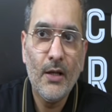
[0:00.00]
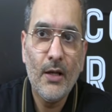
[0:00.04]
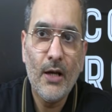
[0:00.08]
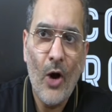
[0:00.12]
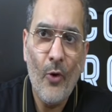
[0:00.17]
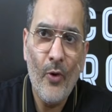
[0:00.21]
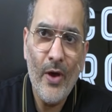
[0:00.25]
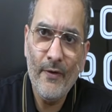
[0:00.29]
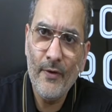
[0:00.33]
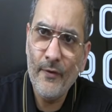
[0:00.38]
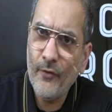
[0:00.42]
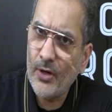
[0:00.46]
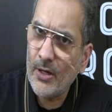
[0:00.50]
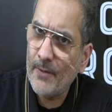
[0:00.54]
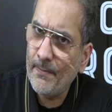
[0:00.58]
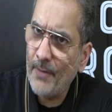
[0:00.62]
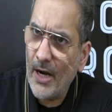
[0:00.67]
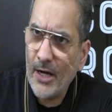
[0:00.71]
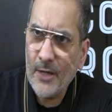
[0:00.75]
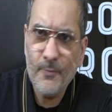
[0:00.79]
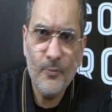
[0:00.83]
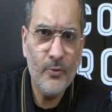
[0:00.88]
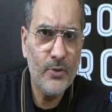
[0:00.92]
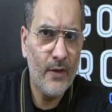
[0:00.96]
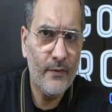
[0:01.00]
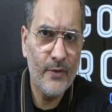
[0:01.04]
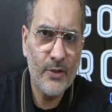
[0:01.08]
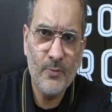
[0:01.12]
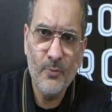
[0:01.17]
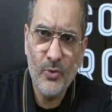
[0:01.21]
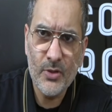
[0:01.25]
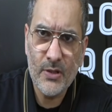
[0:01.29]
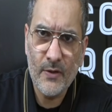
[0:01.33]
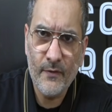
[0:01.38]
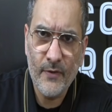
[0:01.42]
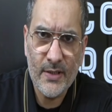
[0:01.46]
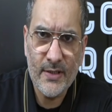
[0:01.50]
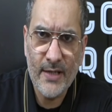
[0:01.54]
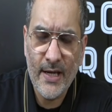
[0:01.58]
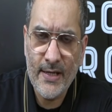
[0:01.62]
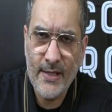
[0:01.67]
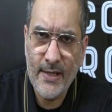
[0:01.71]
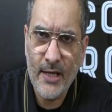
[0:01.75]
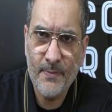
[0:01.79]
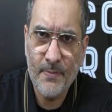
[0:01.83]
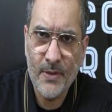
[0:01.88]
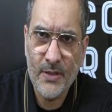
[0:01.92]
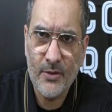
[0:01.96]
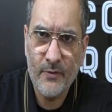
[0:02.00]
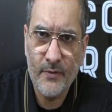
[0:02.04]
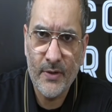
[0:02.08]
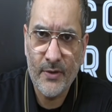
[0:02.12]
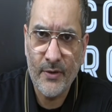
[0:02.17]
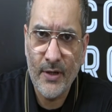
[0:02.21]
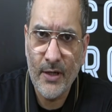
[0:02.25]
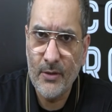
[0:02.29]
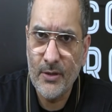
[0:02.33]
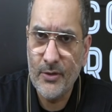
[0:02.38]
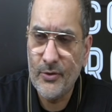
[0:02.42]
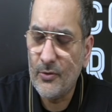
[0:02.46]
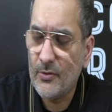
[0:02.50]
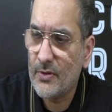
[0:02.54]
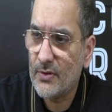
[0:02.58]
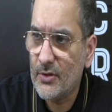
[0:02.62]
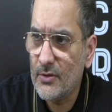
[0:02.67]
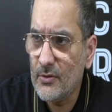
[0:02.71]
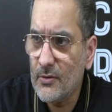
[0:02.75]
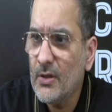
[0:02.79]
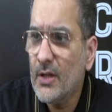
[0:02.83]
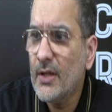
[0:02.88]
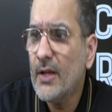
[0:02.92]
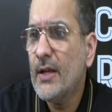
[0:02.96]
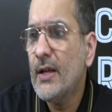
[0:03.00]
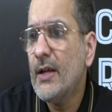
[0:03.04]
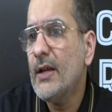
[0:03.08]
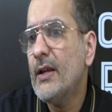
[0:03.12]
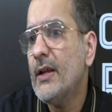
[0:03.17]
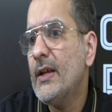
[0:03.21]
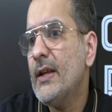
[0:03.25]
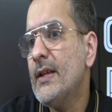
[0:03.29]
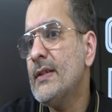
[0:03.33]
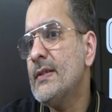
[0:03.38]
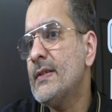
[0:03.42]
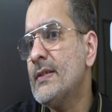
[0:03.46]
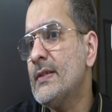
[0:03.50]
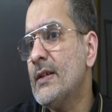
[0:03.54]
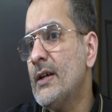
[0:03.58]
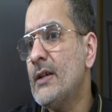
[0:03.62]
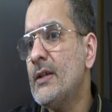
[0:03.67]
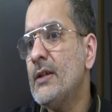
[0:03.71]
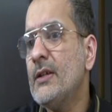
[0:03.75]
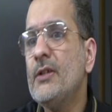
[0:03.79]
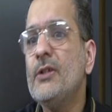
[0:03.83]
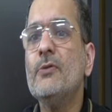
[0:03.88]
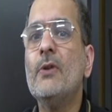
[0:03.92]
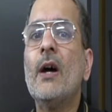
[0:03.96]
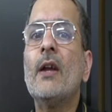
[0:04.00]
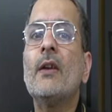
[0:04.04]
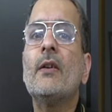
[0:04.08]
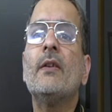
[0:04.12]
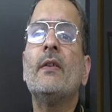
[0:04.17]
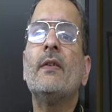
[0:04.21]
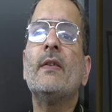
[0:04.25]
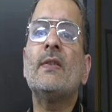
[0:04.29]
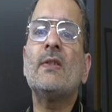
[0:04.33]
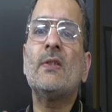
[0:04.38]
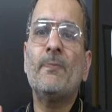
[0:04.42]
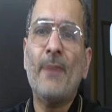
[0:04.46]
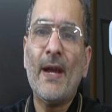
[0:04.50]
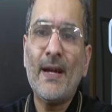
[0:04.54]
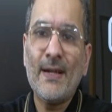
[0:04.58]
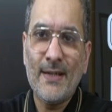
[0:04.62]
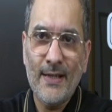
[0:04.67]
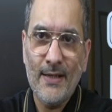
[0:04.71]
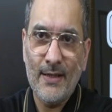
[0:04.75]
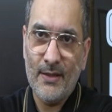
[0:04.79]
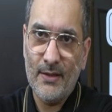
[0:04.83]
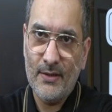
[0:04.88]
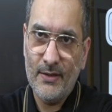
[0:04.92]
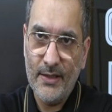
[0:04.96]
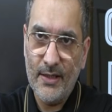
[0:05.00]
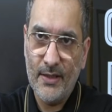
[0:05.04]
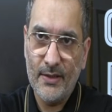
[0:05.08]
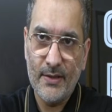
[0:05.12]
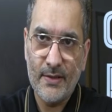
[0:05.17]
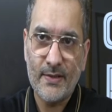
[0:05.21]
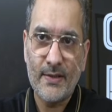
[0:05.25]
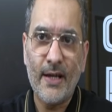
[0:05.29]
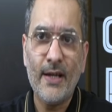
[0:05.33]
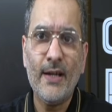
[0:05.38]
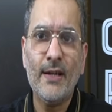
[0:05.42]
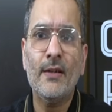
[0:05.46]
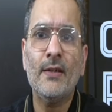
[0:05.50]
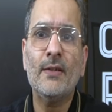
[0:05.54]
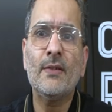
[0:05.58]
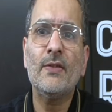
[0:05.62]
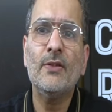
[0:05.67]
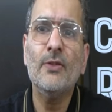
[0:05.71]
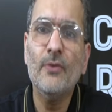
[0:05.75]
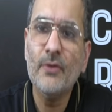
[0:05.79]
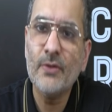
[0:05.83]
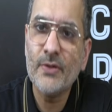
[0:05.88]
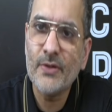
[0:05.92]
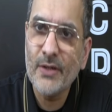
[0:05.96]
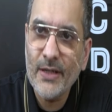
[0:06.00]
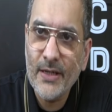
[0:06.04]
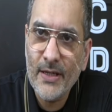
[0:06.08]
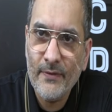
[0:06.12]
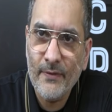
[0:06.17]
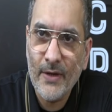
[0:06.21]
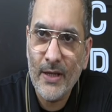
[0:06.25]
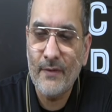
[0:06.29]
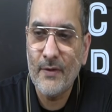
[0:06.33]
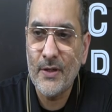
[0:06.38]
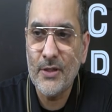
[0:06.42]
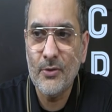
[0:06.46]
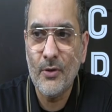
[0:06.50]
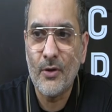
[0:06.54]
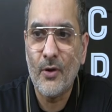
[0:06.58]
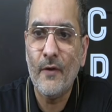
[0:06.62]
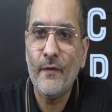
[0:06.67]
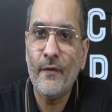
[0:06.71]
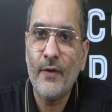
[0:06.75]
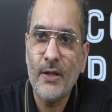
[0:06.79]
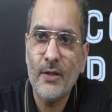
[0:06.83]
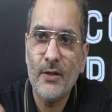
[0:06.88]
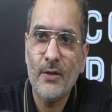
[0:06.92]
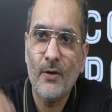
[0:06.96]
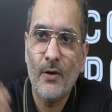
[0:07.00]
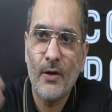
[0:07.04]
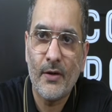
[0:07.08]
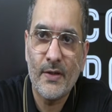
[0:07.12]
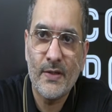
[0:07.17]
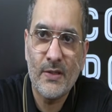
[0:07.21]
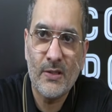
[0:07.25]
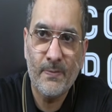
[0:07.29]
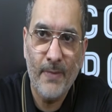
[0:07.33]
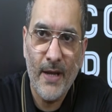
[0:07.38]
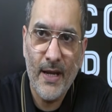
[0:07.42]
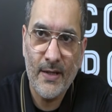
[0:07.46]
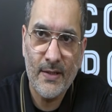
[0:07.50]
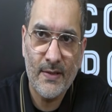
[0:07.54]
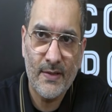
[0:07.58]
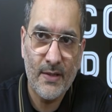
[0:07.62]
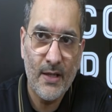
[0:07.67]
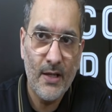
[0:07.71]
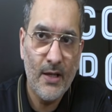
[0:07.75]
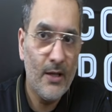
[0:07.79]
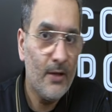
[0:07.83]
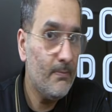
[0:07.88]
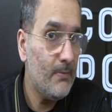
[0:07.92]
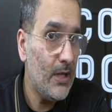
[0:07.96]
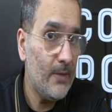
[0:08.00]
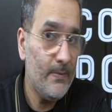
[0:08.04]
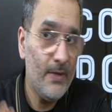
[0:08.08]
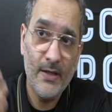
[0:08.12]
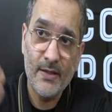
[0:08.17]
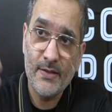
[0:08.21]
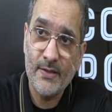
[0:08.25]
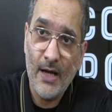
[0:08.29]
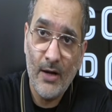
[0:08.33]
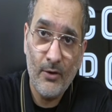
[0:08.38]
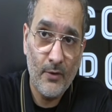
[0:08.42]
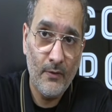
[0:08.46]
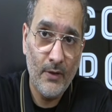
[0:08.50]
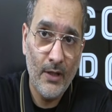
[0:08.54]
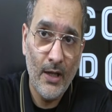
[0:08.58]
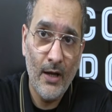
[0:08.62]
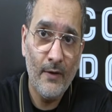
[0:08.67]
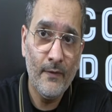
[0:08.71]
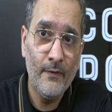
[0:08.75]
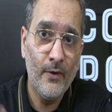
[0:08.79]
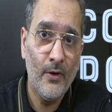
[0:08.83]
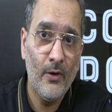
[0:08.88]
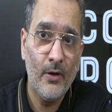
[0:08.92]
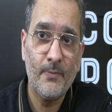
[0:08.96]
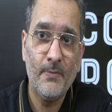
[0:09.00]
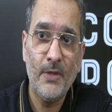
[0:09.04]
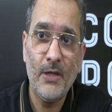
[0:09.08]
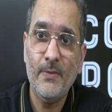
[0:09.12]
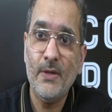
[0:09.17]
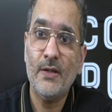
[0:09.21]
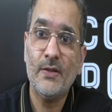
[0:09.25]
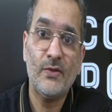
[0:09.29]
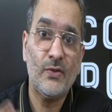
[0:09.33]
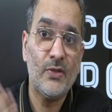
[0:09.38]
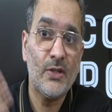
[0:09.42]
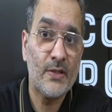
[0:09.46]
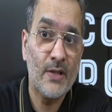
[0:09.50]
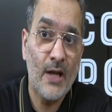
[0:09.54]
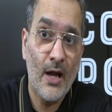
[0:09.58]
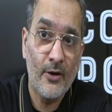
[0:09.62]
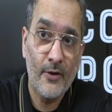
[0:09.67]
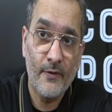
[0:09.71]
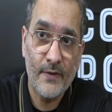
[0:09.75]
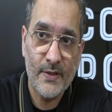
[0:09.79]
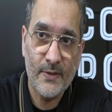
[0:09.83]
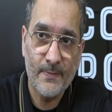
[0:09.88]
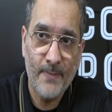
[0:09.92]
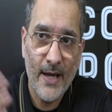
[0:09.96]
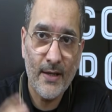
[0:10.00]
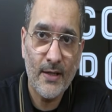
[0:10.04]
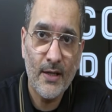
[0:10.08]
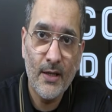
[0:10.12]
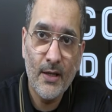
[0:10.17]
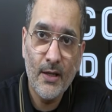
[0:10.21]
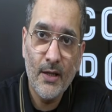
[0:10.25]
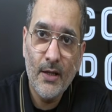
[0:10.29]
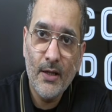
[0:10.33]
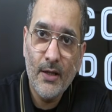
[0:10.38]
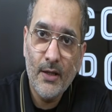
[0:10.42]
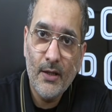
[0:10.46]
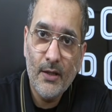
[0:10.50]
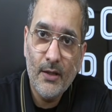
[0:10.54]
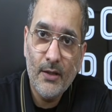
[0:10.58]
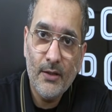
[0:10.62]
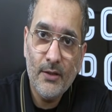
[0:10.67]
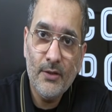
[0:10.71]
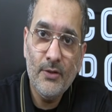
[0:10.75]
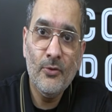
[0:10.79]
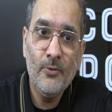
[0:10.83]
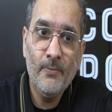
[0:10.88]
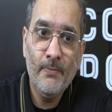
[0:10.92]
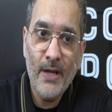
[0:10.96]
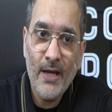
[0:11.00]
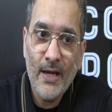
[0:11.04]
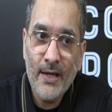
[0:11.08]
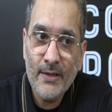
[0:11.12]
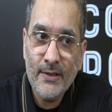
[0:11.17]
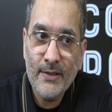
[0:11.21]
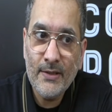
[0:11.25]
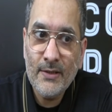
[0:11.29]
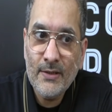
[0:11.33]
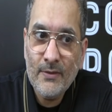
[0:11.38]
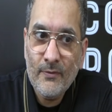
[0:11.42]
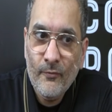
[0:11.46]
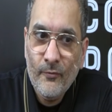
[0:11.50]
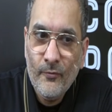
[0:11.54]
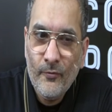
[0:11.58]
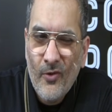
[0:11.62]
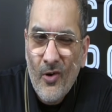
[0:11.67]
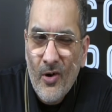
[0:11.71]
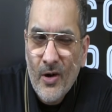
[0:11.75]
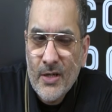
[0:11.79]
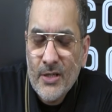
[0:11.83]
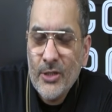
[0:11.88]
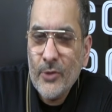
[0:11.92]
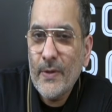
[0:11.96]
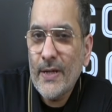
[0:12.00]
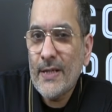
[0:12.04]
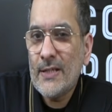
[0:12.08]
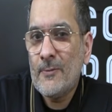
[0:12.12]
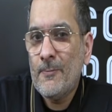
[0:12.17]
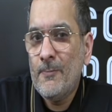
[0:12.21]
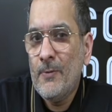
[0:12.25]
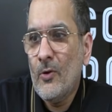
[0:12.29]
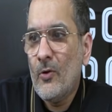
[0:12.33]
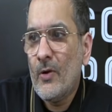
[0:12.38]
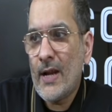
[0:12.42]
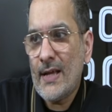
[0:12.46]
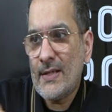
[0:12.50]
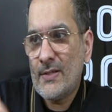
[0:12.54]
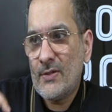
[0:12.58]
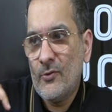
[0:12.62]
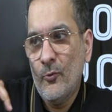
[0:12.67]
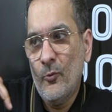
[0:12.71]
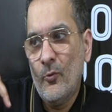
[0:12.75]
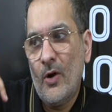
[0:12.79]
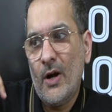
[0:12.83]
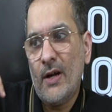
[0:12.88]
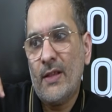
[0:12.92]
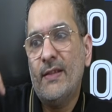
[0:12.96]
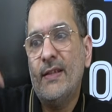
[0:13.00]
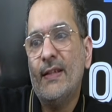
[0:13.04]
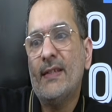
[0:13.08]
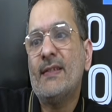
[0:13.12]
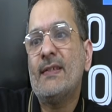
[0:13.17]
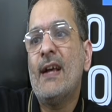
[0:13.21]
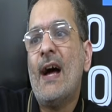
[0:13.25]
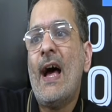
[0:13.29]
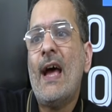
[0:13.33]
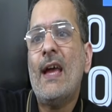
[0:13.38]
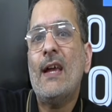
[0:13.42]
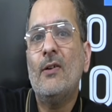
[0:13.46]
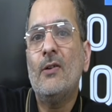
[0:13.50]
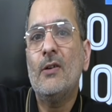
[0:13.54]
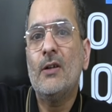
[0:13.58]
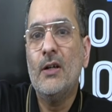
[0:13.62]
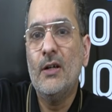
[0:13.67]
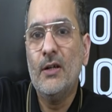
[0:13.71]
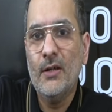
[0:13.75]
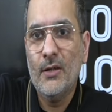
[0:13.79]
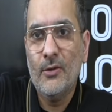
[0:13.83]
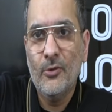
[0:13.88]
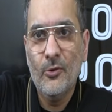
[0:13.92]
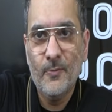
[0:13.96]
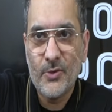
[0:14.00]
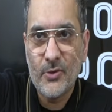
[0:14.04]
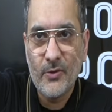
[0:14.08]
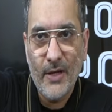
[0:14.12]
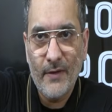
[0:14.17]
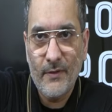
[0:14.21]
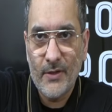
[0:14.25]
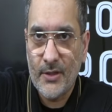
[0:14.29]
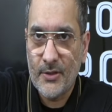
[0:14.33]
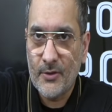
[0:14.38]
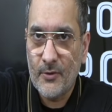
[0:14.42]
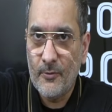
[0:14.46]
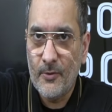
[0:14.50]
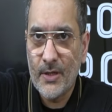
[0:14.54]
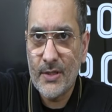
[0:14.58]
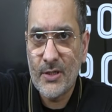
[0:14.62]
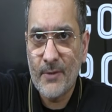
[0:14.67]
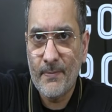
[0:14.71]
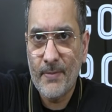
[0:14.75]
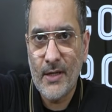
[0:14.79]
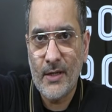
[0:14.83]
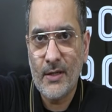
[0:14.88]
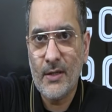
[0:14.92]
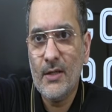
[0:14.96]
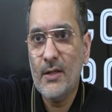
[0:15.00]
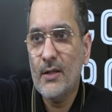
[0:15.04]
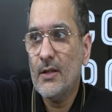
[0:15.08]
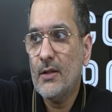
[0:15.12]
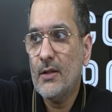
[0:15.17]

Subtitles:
However, for a Path Puja, which most of us, 99% of us regular Jews do, is you are respecting the other side, and it's usually whenever you are offering your respects, maybe it is out of love or maybe it's just out of respect, you may want to explore as to what this guy or girl, whomsoever that you're worshipping,